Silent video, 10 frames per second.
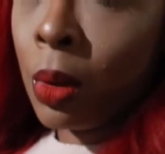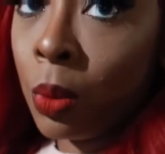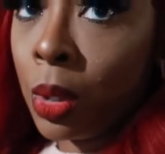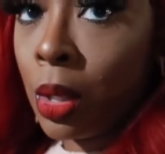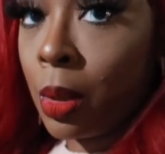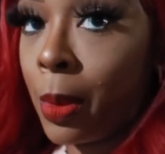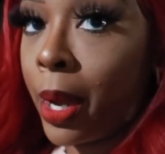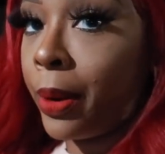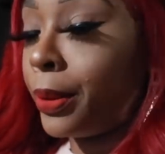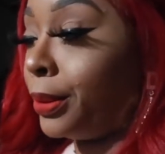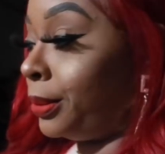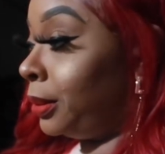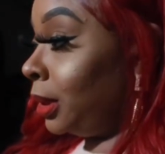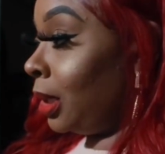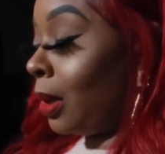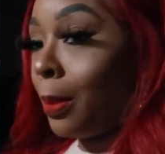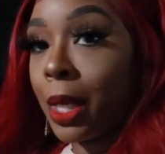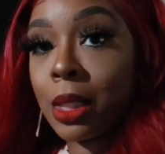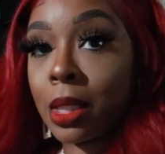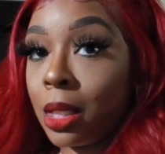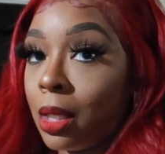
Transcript: We'll go tomorrow. So I might just